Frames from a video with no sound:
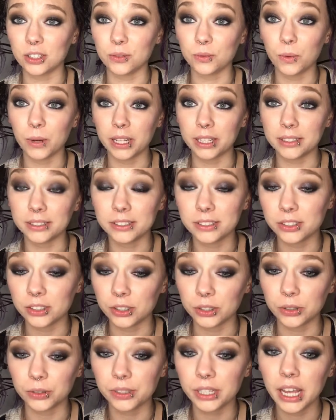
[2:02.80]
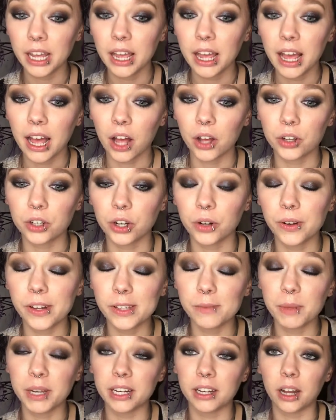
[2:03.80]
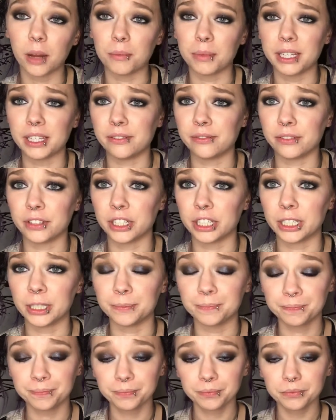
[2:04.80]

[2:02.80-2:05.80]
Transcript: You will soon. Alcone has been a company for